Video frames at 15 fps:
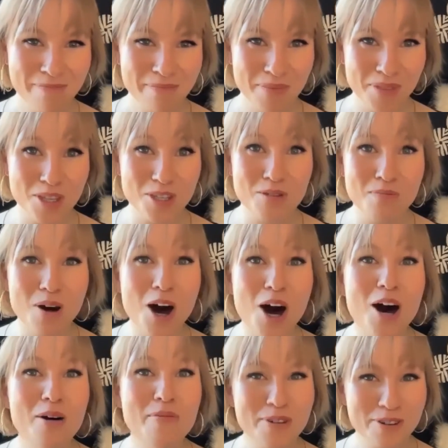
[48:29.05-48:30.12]
The small
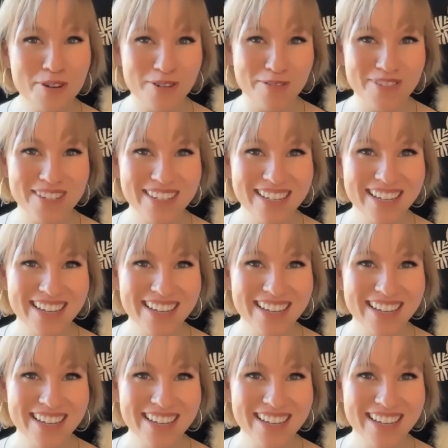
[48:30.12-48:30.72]
moves